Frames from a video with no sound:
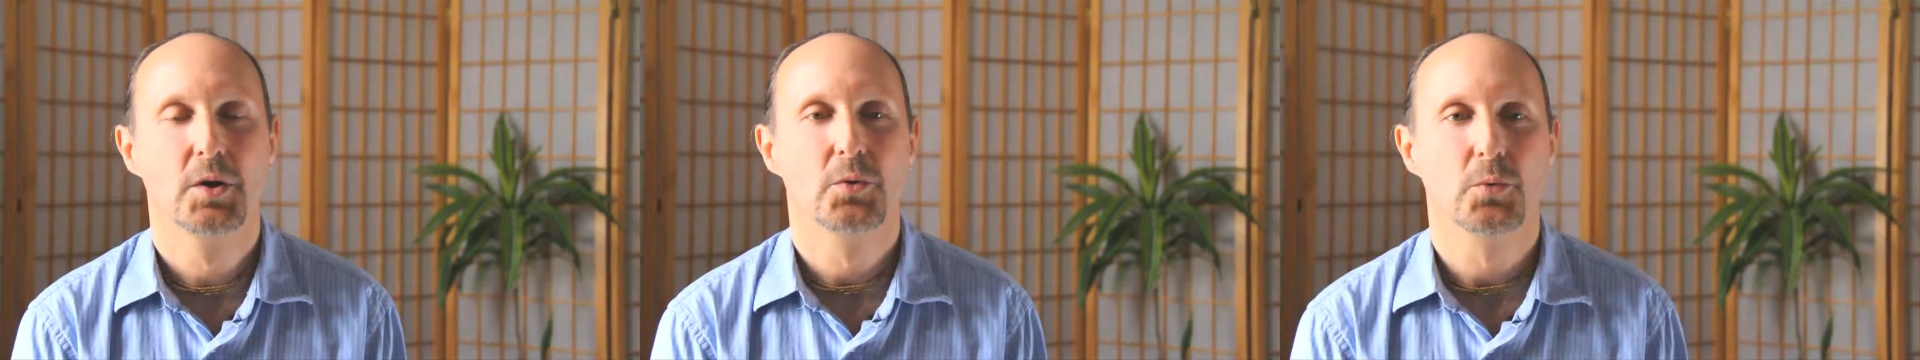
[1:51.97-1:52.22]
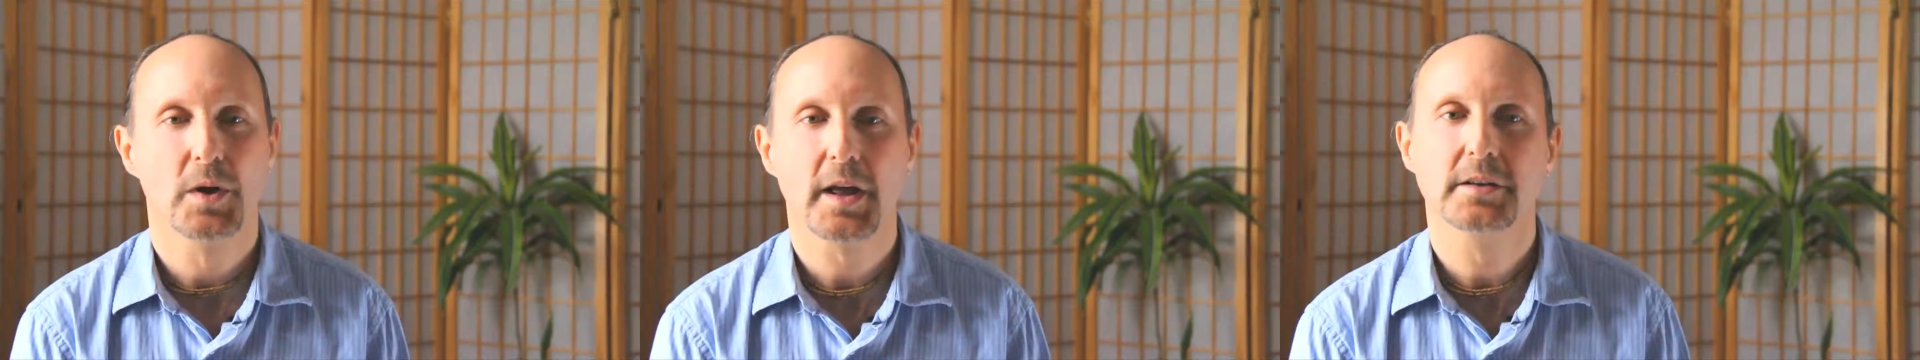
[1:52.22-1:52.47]

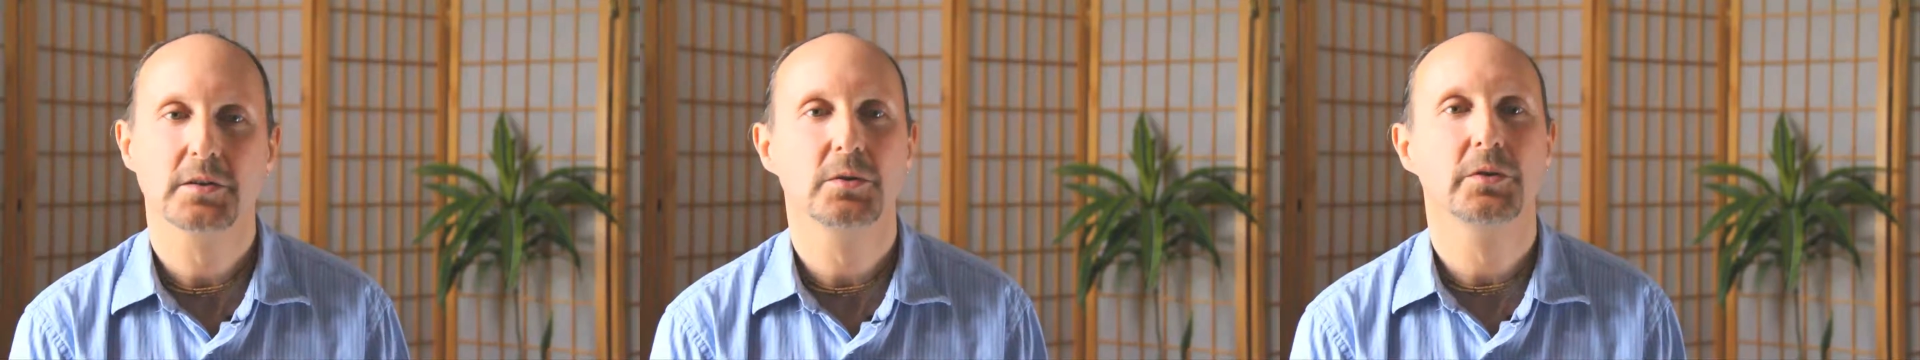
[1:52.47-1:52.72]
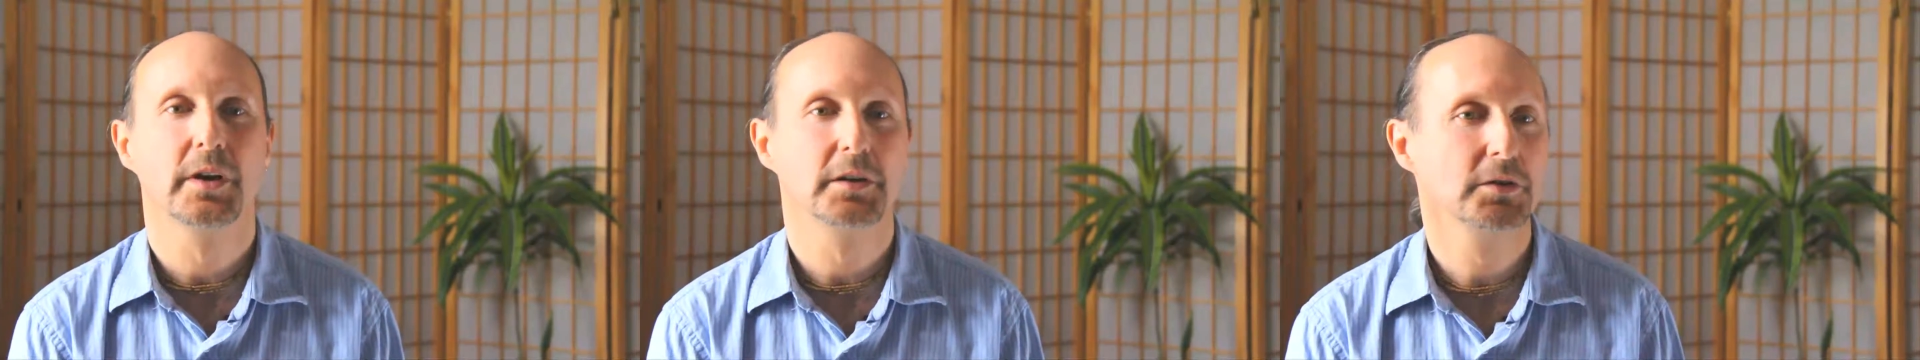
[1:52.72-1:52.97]
What I do
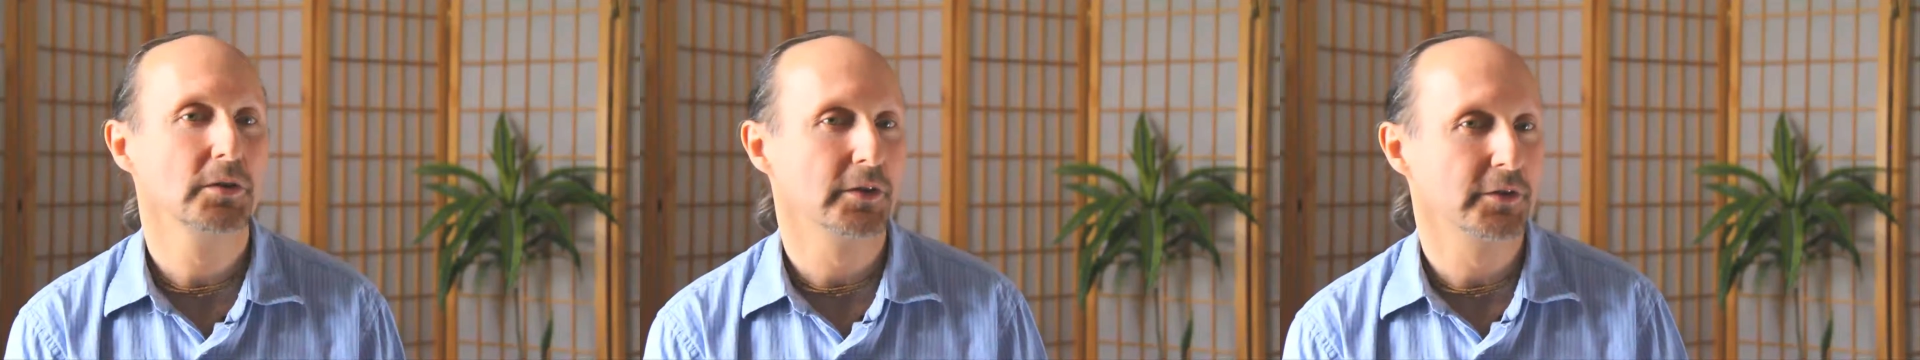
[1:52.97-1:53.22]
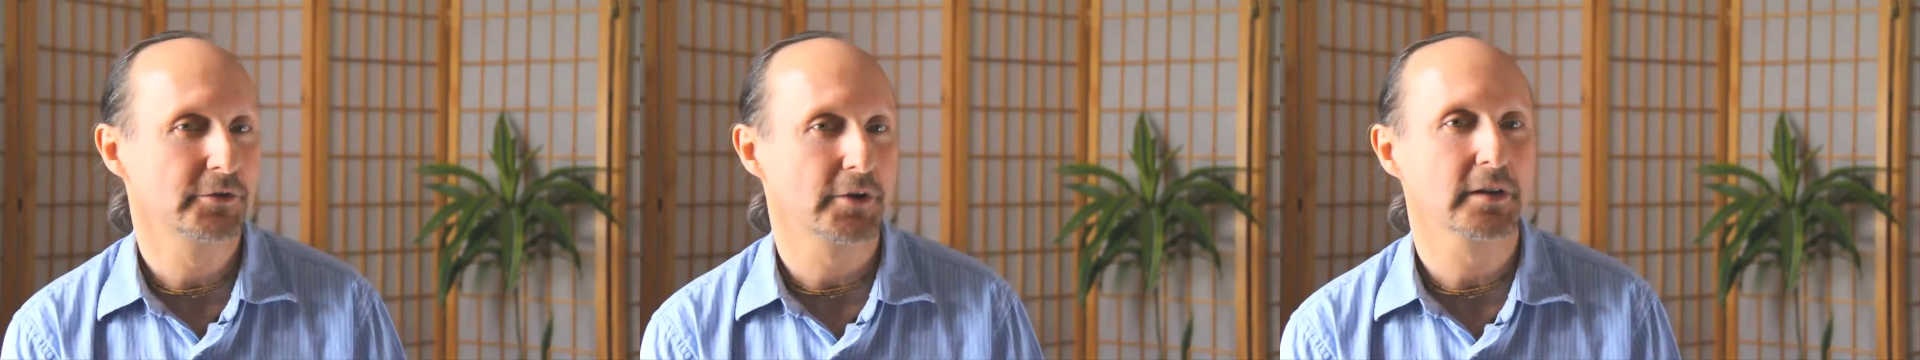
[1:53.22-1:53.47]
is I'll use the
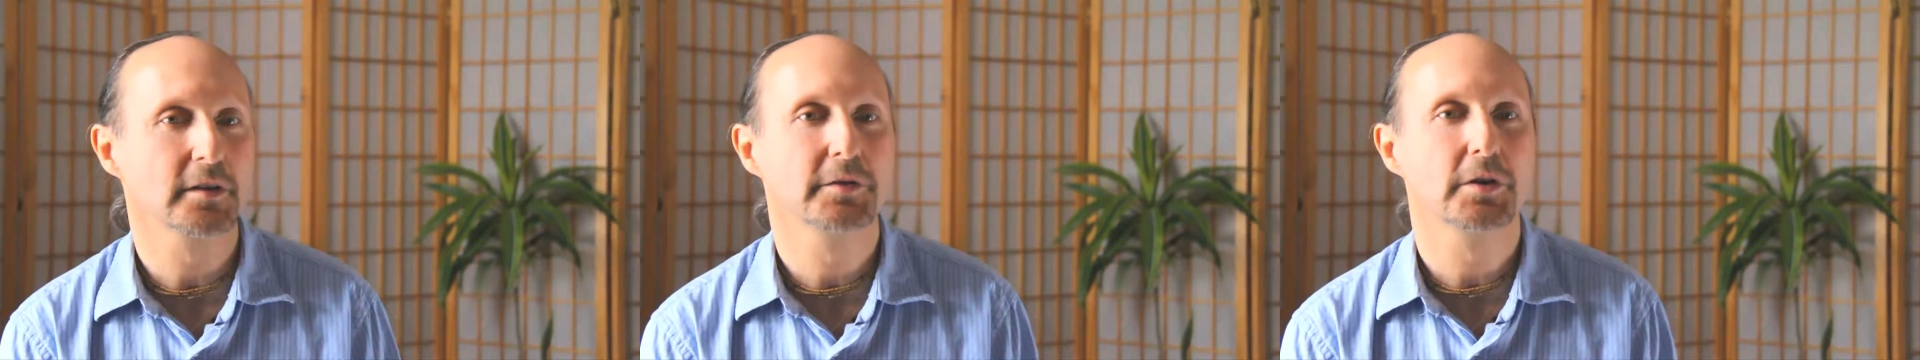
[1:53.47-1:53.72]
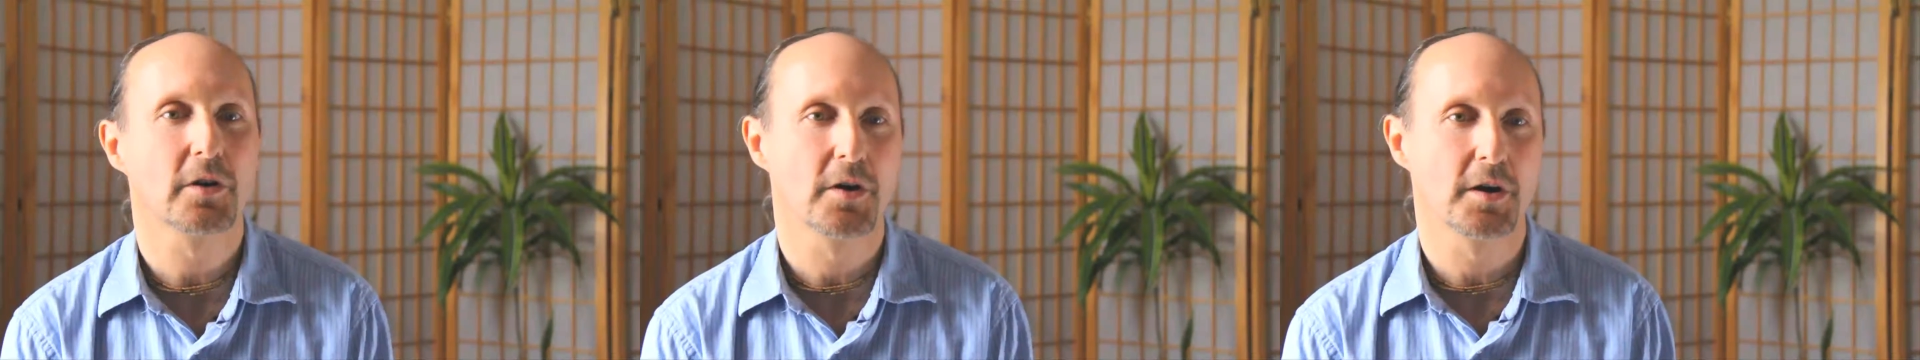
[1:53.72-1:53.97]
strength of
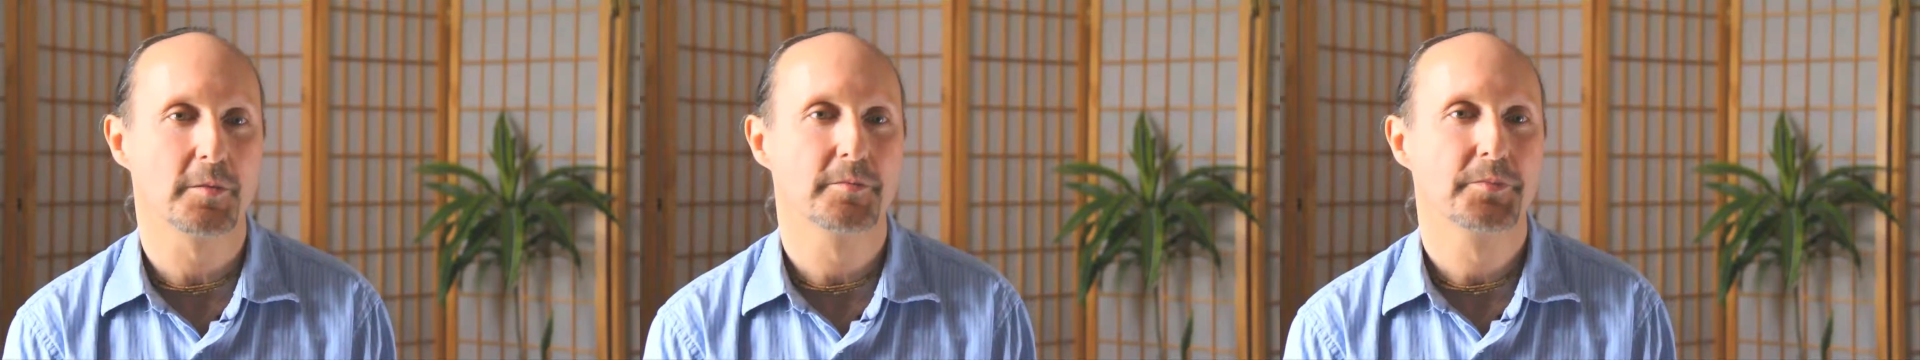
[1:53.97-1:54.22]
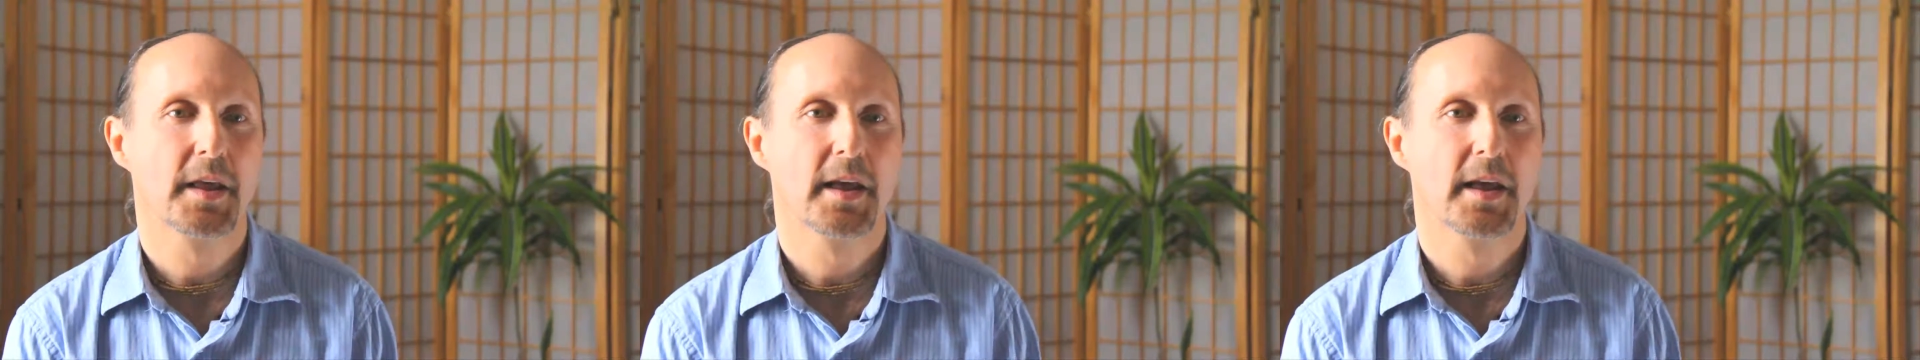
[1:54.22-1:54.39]
your arm